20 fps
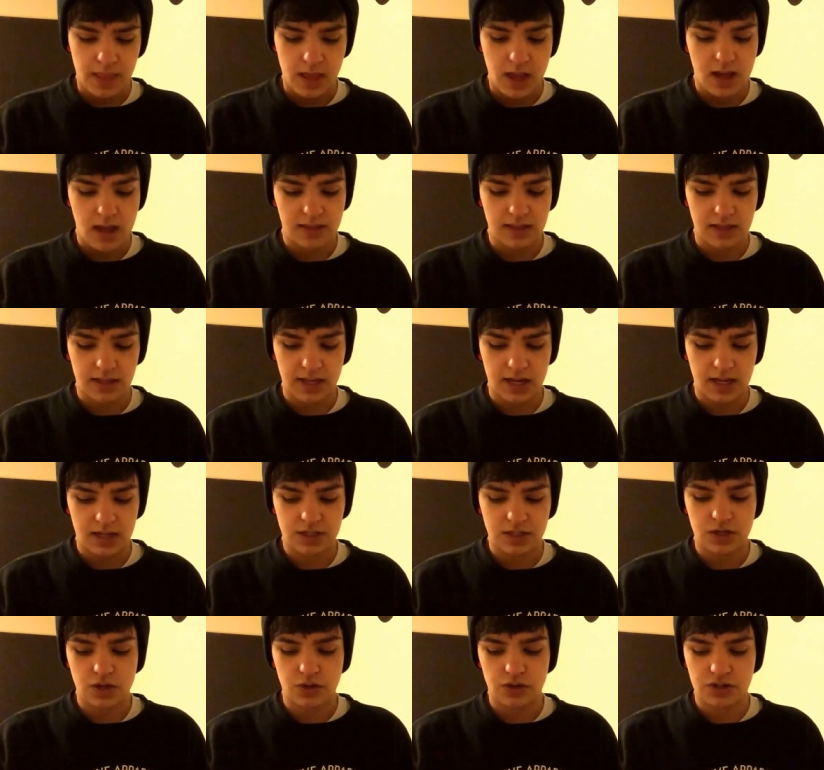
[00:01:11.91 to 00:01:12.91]
I think getting
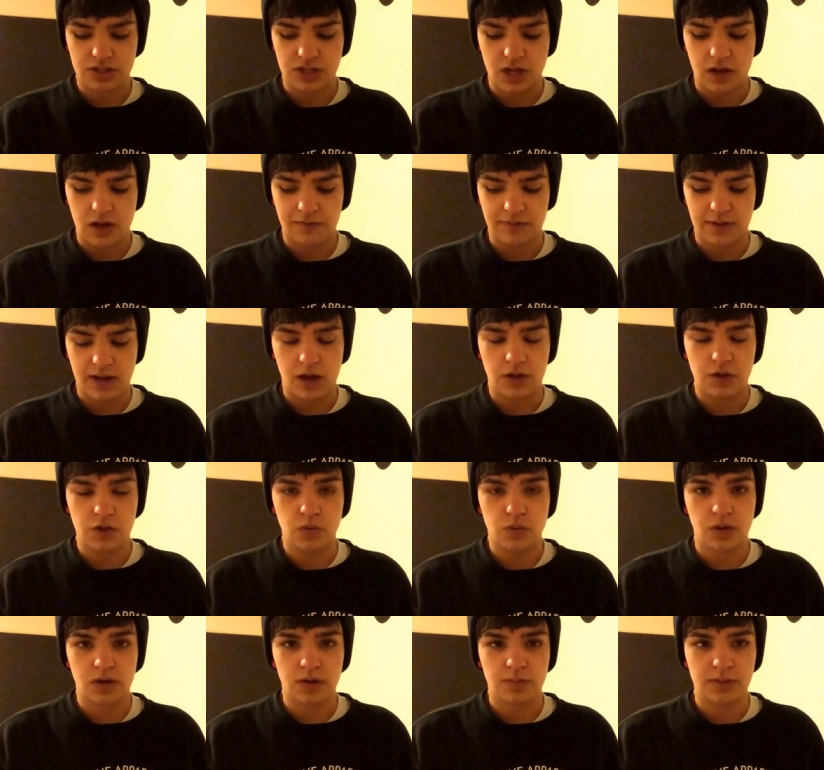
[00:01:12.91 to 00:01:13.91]
to know yourself and how you
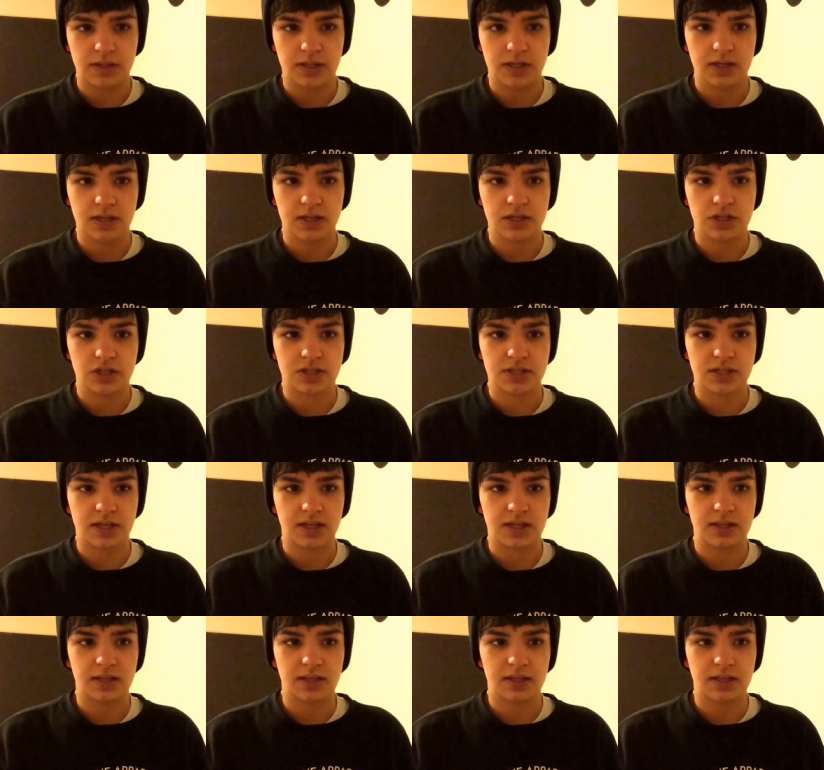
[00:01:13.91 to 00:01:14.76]
want to be and just like